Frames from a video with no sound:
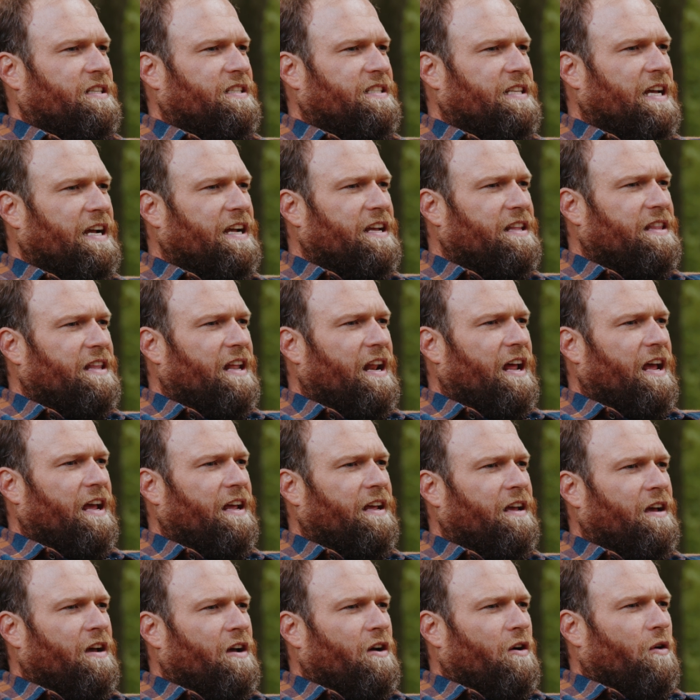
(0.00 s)
the second that
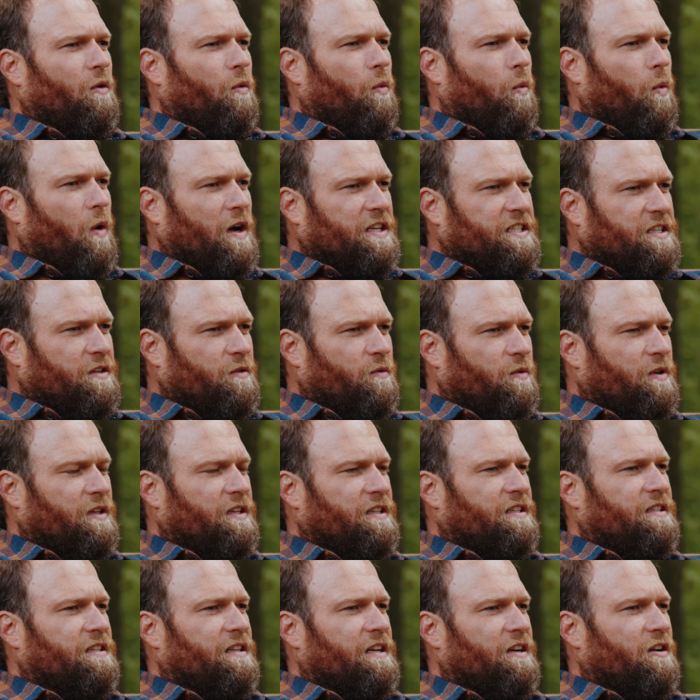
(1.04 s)
I wasn't
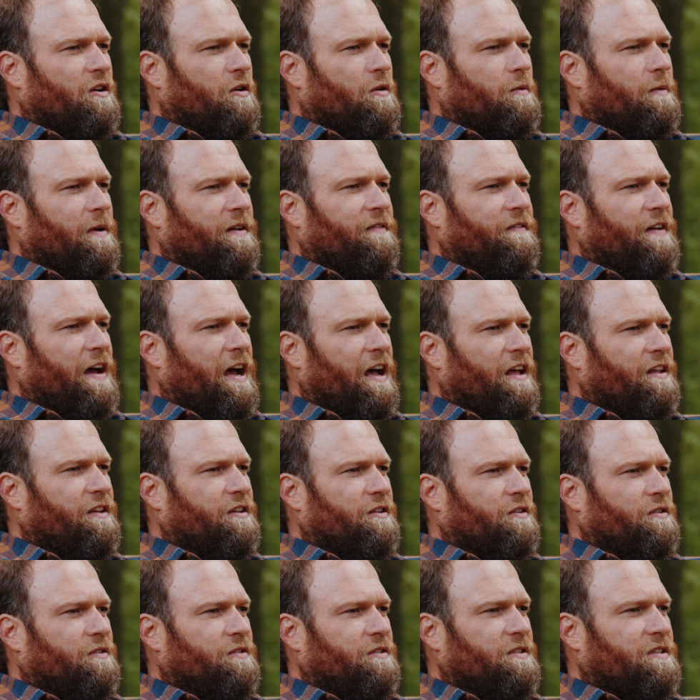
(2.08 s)
willing to let go of my
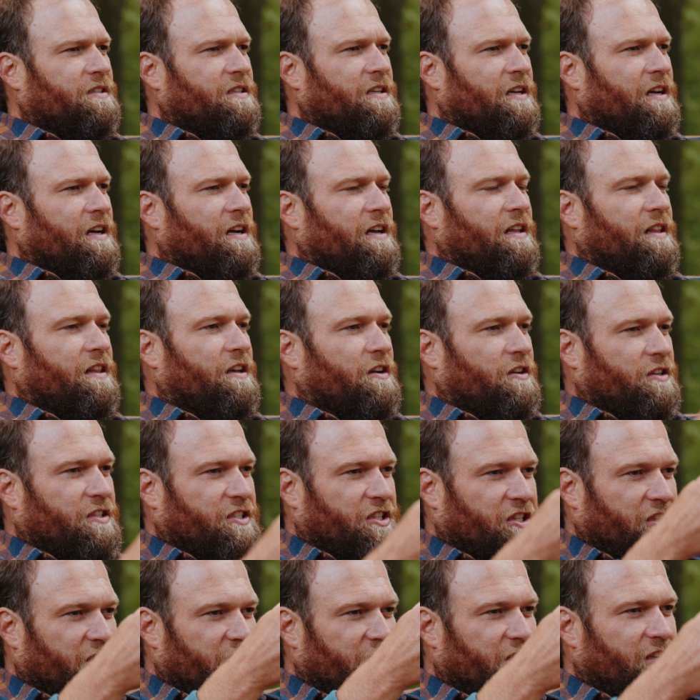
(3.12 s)
values, there is
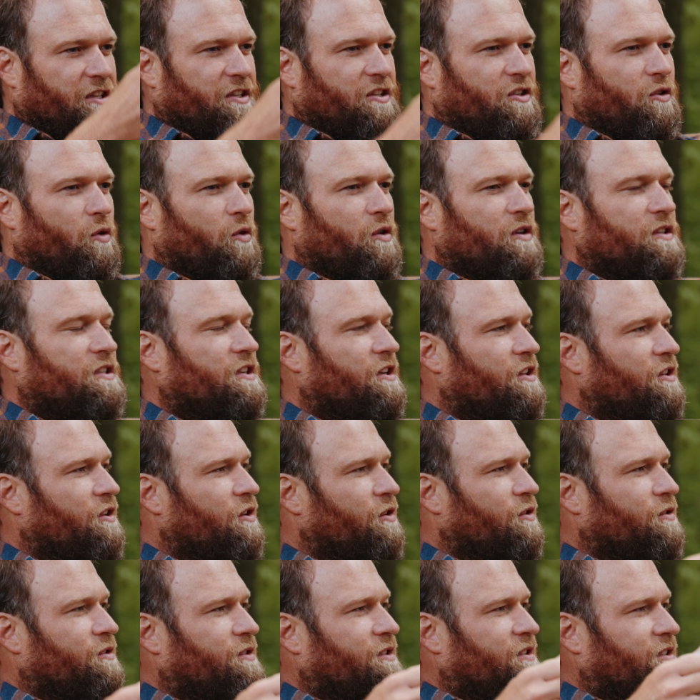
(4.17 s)
just doors
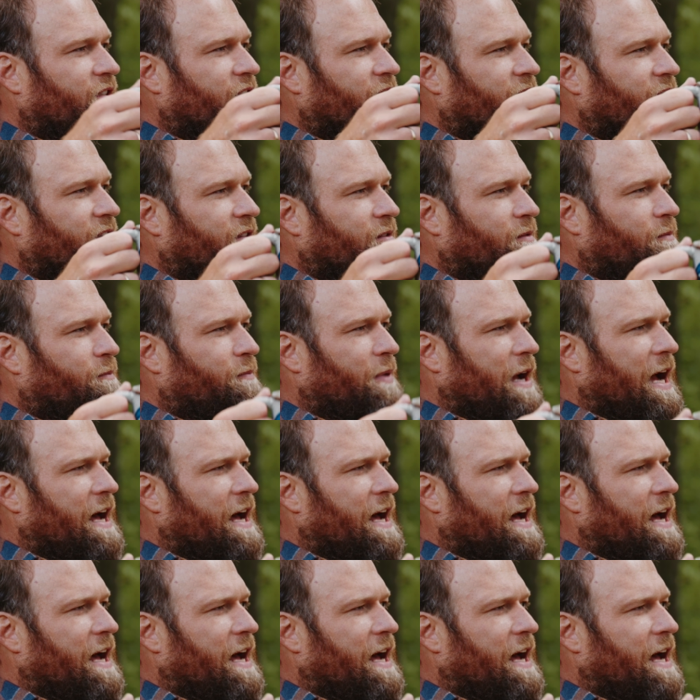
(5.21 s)
close, mm.